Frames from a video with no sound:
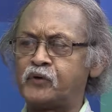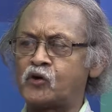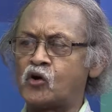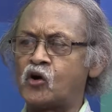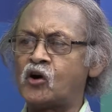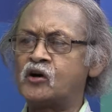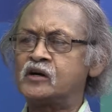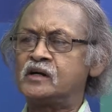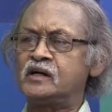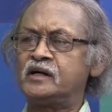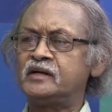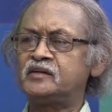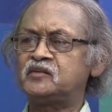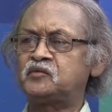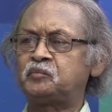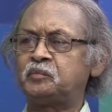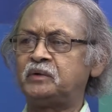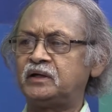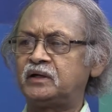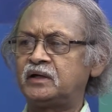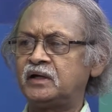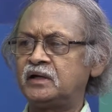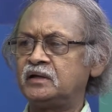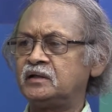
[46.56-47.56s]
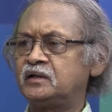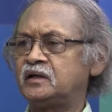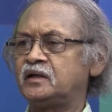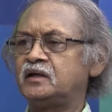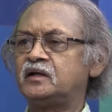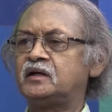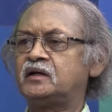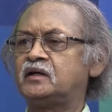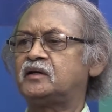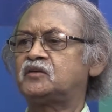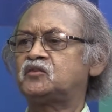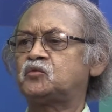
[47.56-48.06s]
Broadly speaking,
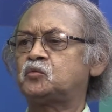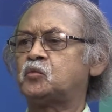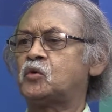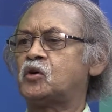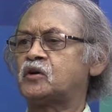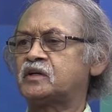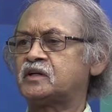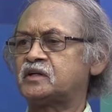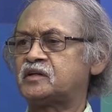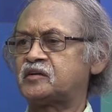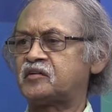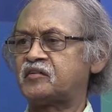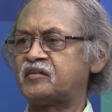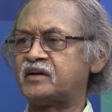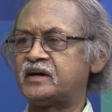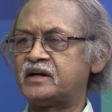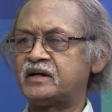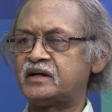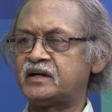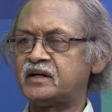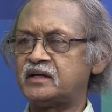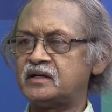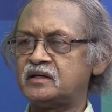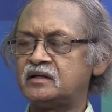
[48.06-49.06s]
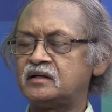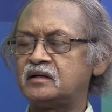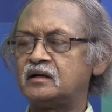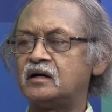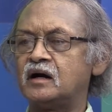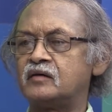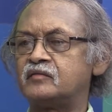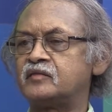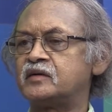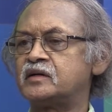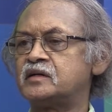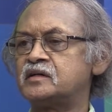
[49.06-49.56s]
the Indus Water Treaty
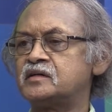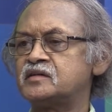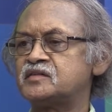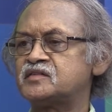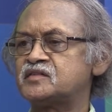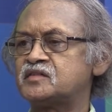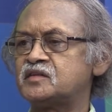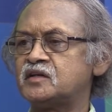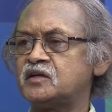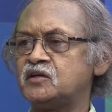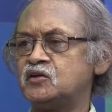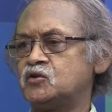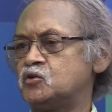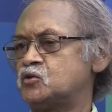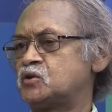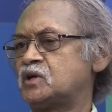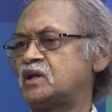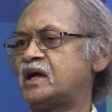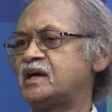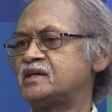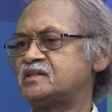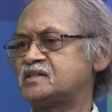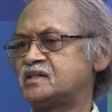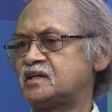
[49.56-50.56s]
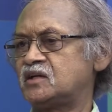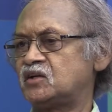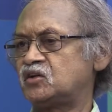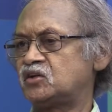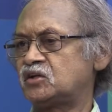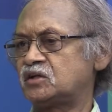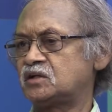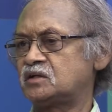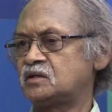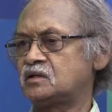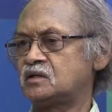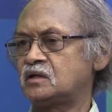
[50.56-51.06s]
governs the
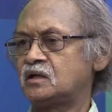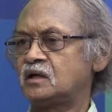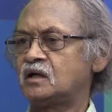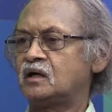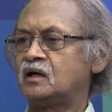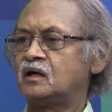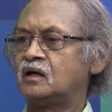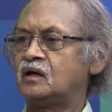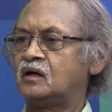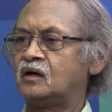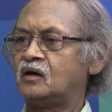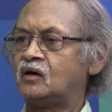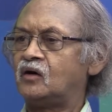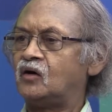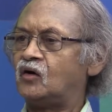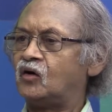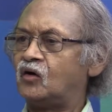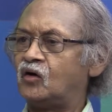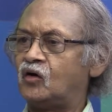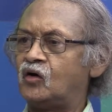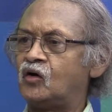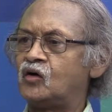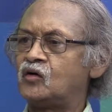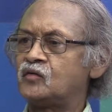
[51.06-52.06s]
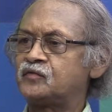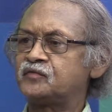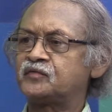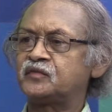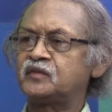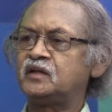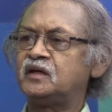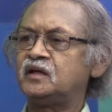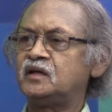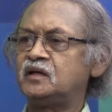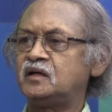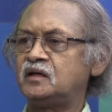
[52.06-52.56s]
utilization of
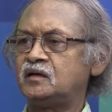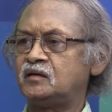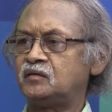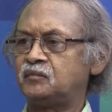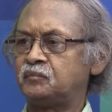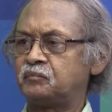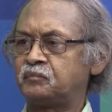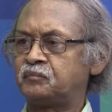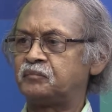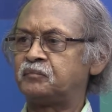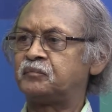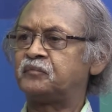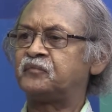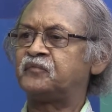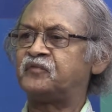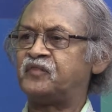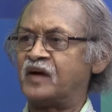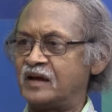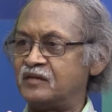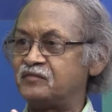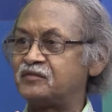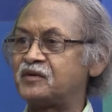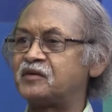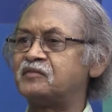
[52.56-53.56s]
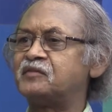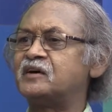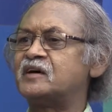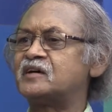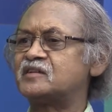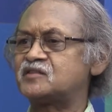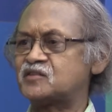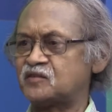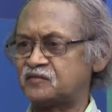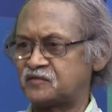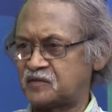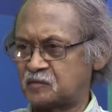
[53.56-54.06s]
the five
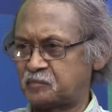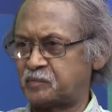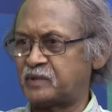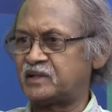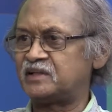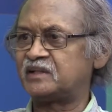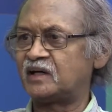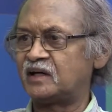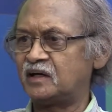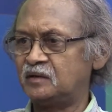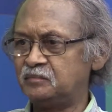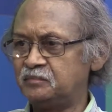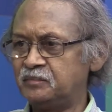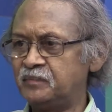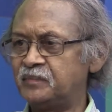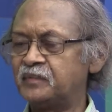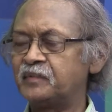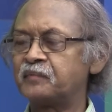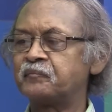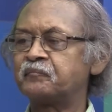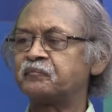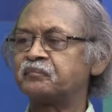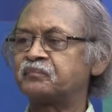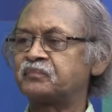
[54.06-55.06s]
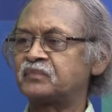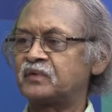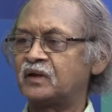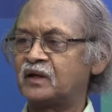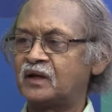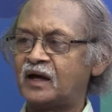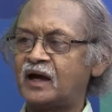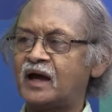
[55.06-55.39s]
rivers of the Punjab mm -hmm.